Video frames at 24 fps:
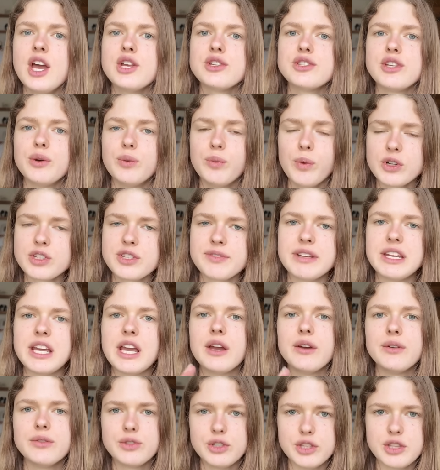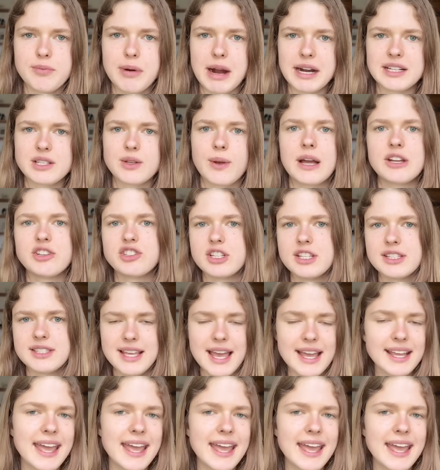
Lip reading: So you watch the video, do the practice questions.